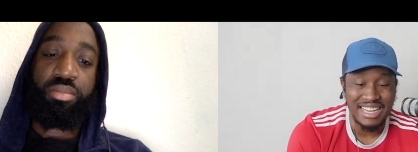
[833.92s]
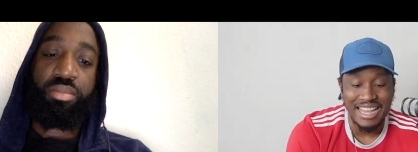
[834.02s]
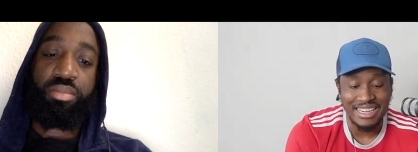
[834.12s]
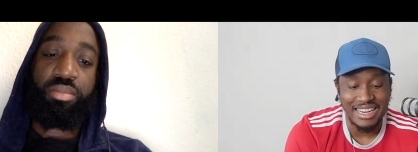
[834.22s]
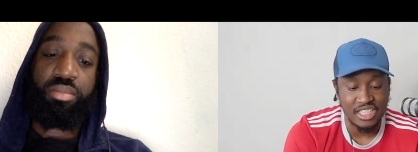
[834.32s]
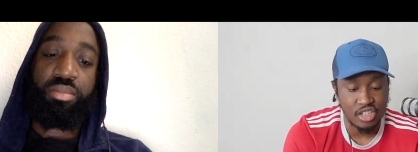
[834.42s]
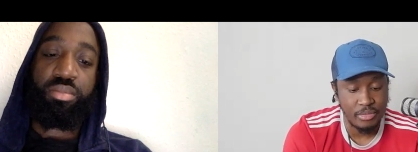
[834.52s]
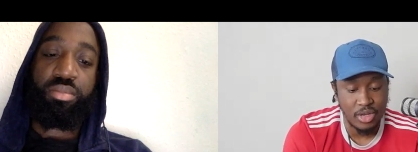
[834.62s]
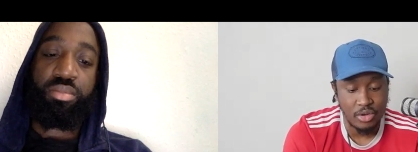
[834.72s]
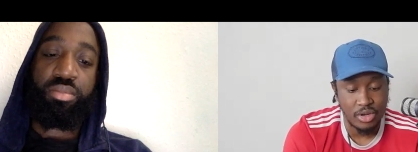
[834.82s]
Speaker 1: likely that he's going to
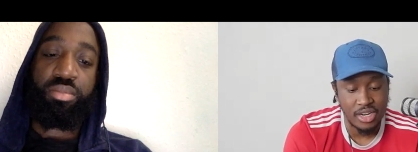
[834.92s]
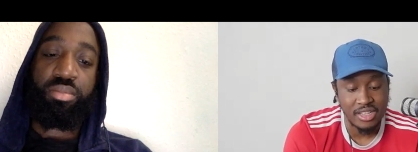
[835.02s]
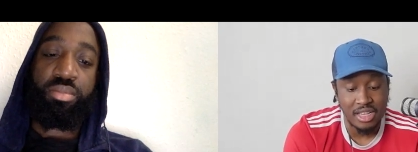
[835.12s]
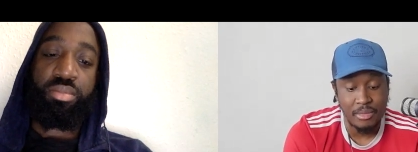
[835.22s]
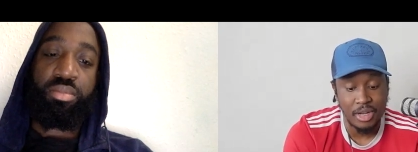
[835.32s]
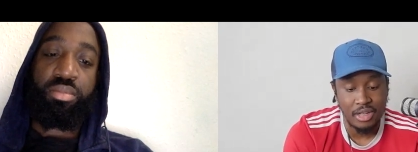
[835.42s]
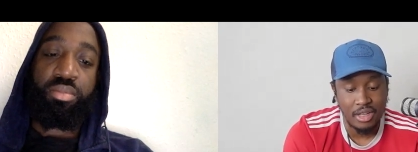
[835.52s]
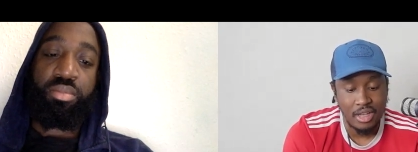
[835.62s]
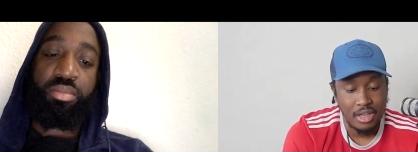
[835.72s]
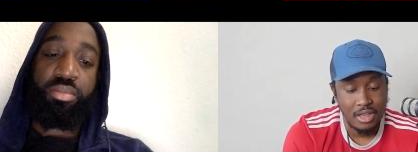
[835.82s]
be going in the summer,
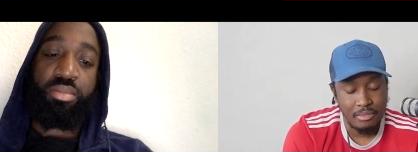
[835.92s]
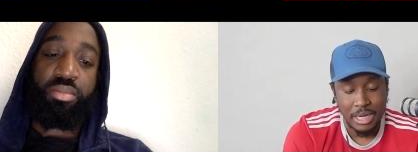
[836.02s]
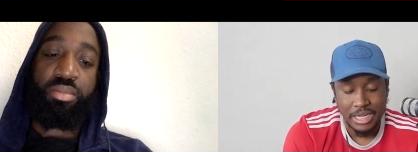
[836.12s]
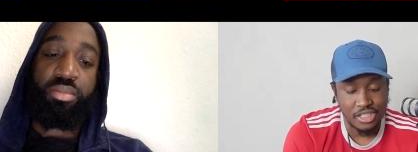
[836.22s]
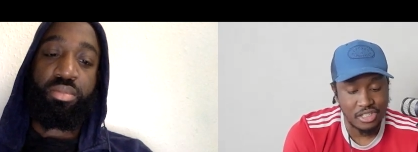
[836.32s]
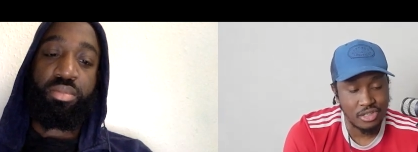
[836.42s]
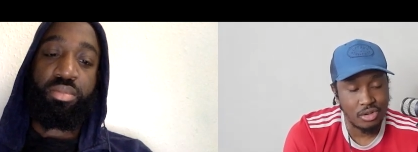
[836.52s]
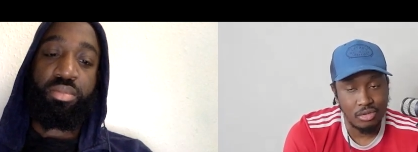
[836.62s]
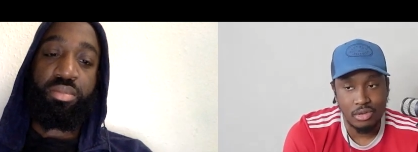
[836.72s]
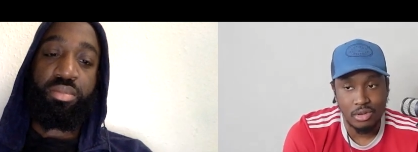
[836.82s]
but I just
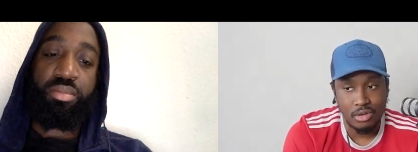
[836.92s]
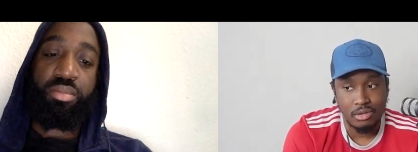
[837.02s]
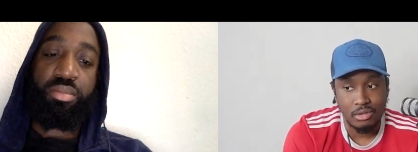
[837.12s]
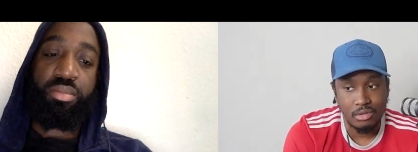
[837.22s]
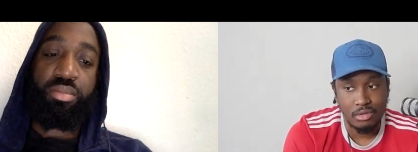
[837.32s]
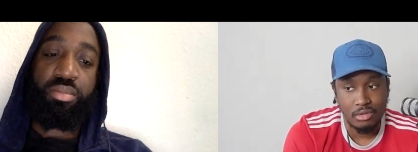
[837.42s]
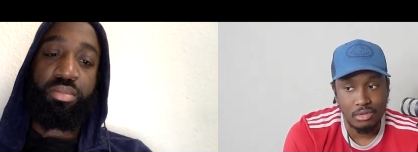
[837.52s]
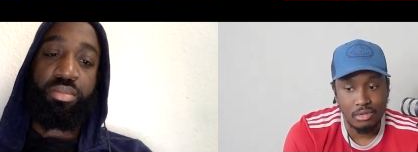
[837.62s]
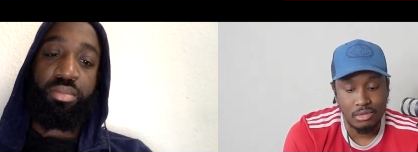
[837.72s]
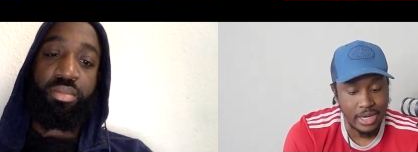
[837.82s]
don't know
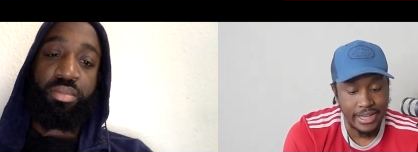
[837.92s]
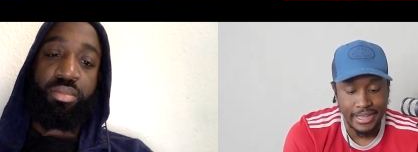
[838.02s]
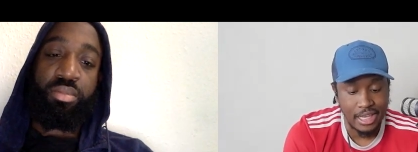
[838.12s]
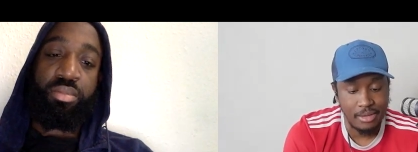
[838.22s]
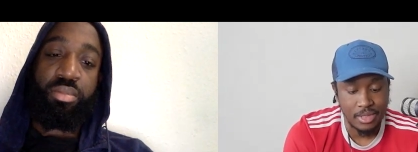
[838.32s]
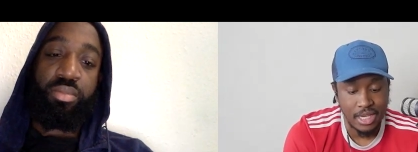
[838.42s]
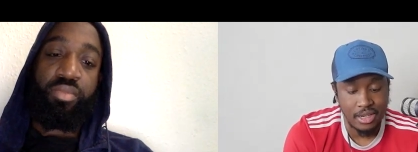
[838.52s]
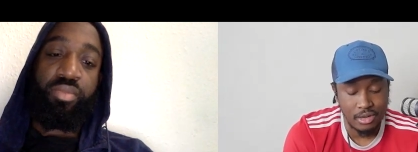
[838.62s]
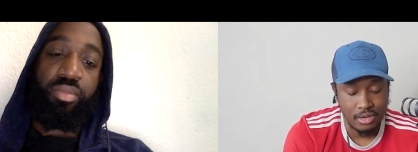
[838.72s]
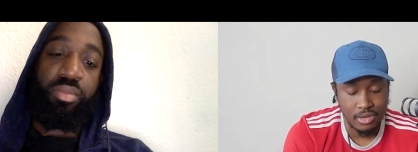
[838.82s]
why he keeps
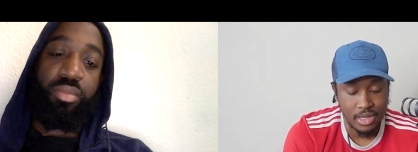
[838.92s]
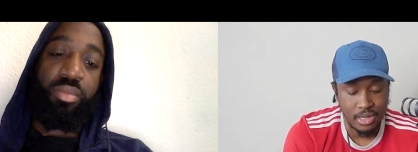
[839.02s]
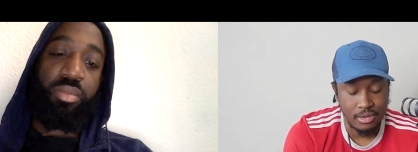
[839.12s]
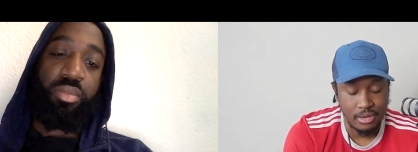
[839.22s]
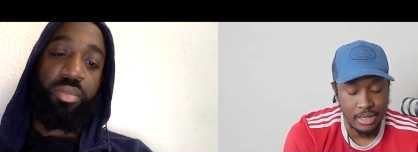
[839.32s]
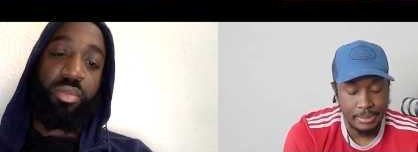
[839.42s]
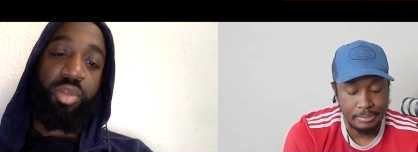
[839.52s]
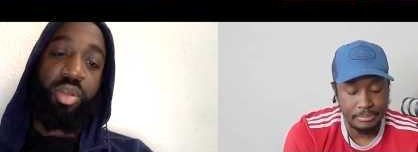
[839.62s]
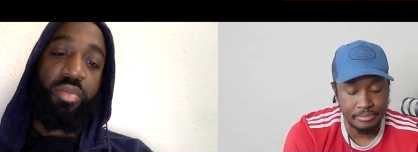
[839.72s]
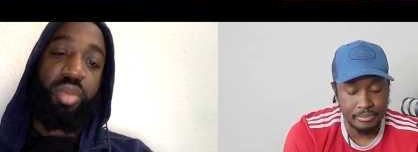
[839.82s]
getting a looking. Um,
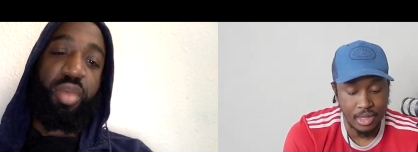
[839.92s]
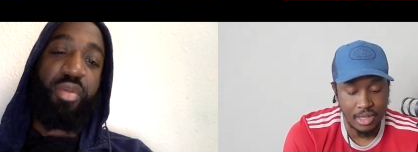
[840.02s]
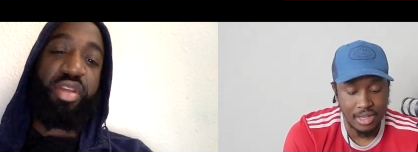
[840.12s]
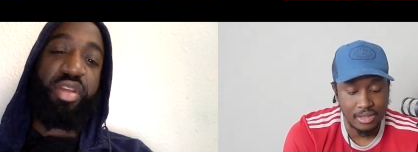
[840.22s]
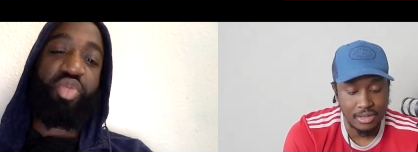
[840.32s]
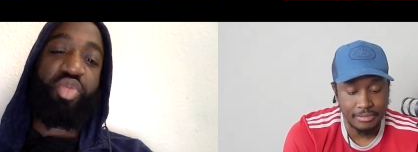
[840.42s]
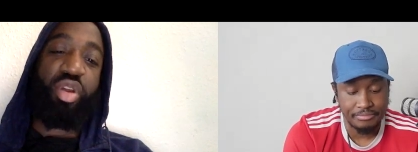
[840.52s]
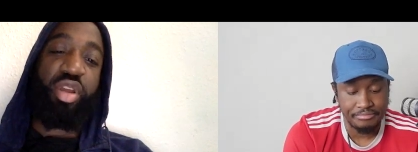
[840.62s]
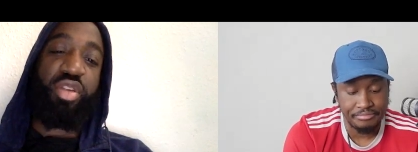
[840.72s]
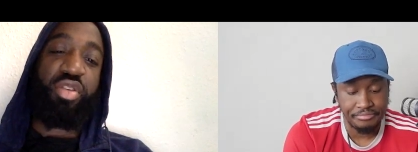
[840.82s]
Speaker 2: Maybe he's
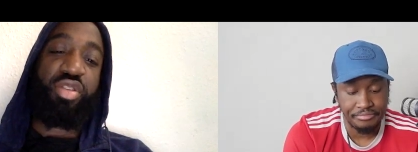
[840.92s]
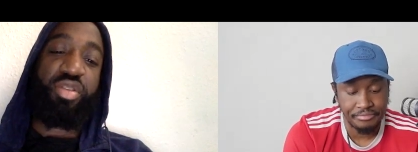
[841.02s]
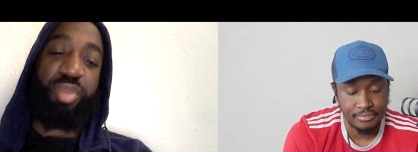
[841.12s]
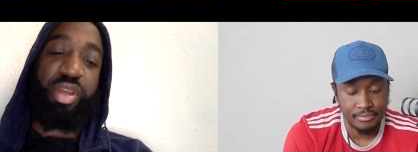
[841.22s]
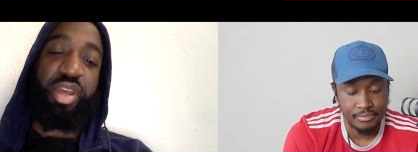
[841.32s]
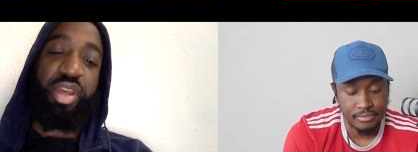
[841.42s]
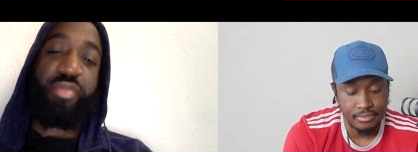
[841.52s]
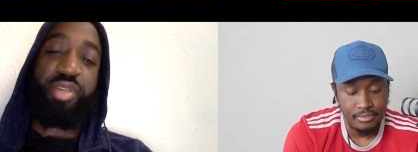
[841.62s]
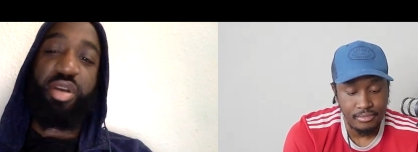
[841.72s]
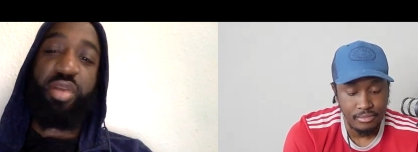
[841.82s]
he knows some big games
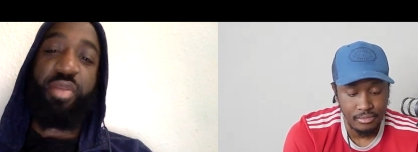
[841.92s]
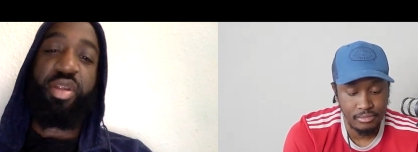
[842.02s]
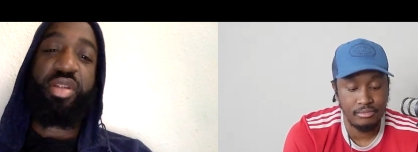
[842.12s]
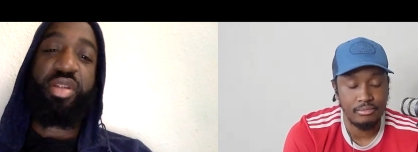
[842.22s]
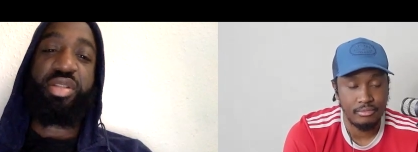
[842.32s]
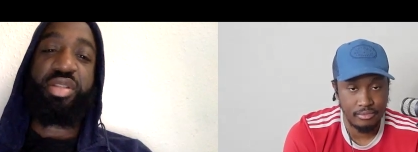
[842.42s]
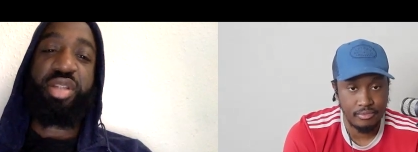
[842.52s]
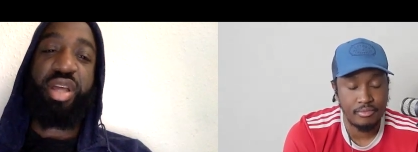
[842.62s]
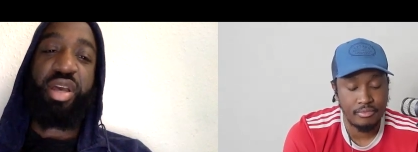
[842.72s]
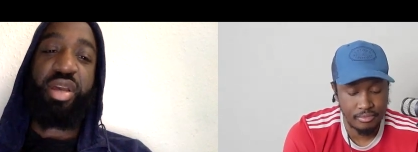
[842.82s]
are coming, and he's just
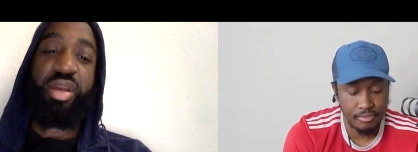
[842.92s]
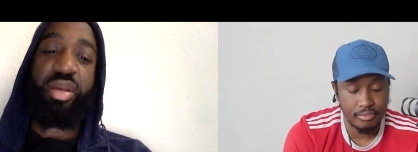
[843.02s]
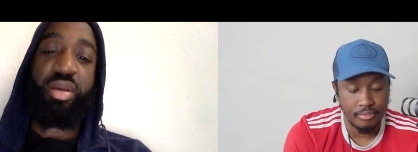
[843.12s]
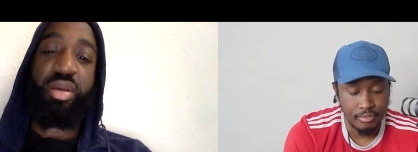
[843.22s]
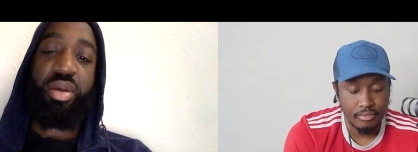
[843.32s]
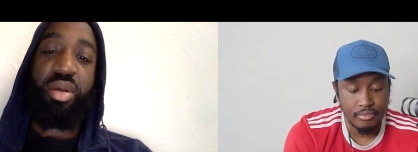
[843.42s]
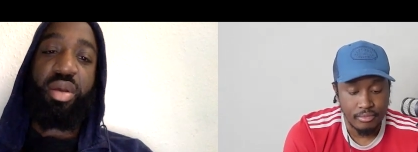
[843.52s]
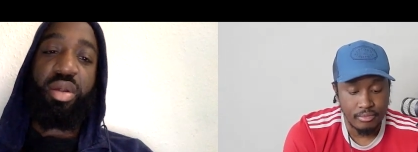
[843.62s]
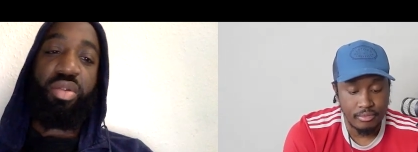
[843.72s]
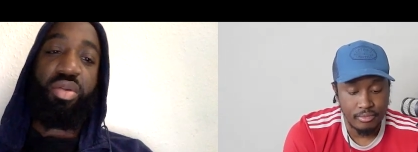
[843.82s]
like,
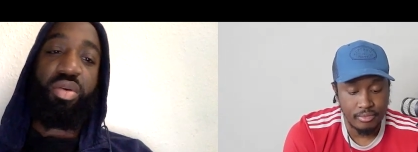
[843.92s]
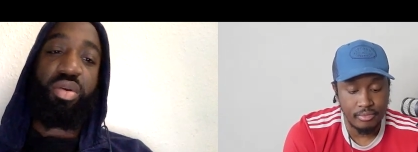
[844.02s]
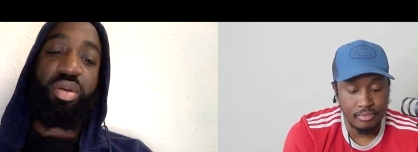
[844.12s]
look,